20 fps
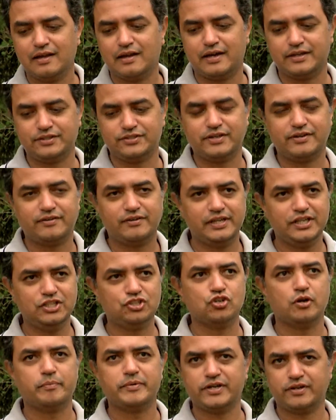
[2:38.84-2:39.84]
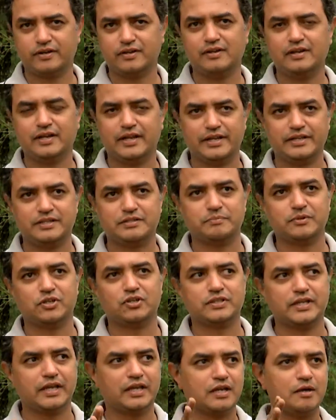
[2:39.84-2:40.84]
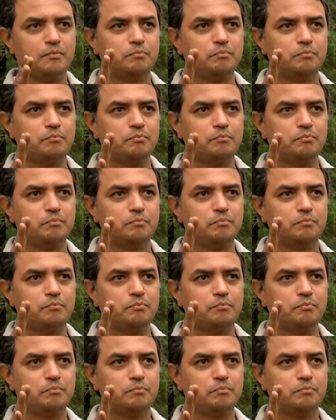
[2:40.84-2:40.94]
are generally geometrical lines because I